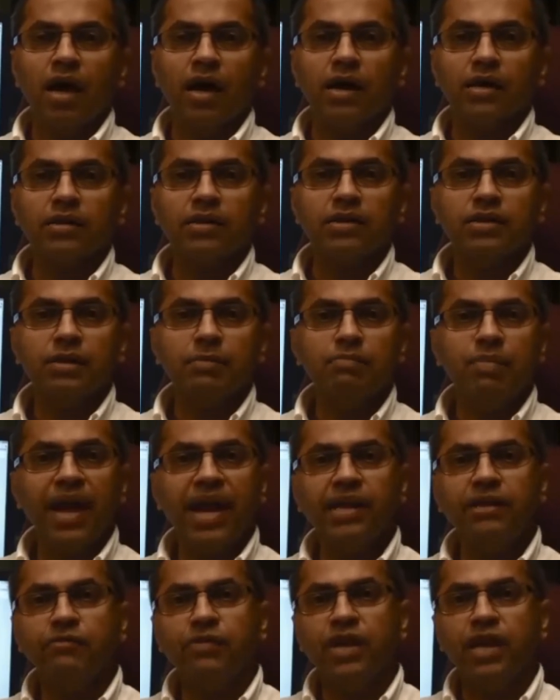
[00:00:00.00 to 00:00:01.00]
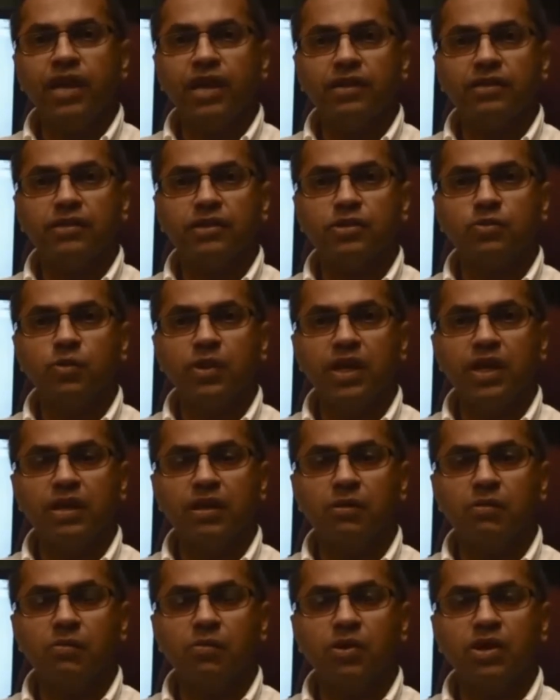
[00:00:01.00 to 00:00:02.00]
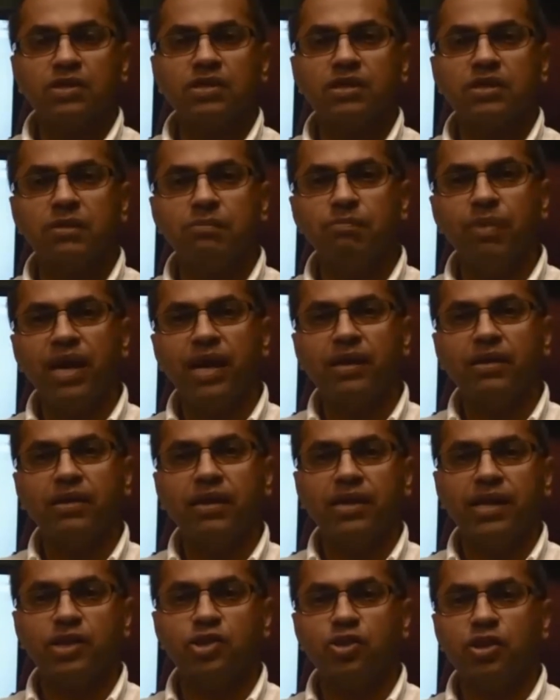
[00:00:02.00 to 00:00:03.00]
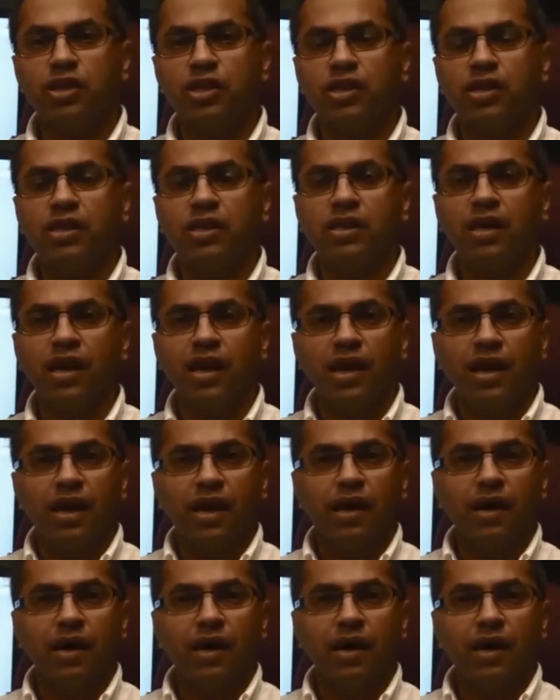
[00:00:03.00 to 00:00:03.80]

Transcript: The debate we had this week was a debate that actually